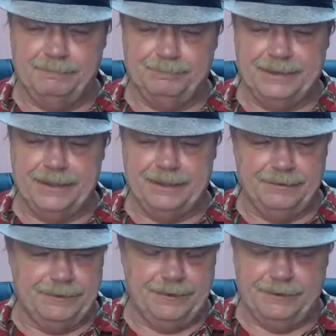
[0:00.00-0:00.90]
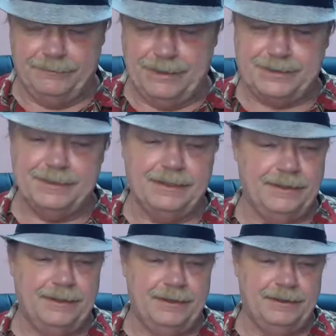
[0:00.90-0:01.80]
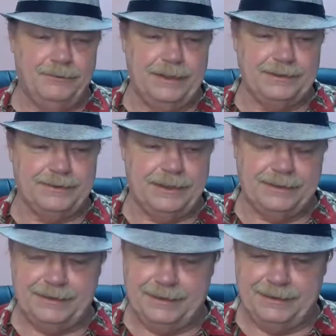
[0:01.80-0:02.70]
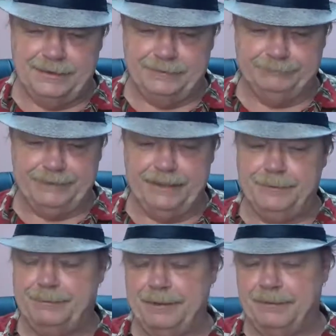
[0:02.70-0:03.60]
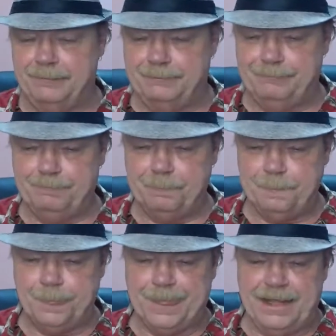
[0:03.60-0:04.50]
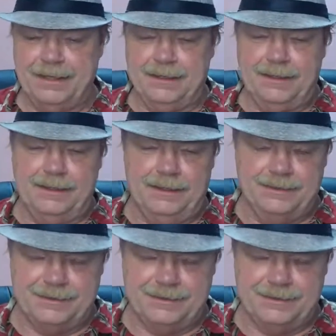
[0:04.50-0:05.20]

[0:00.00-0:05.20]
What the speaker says: getting a restaurant, a little restaurant, eatery built. And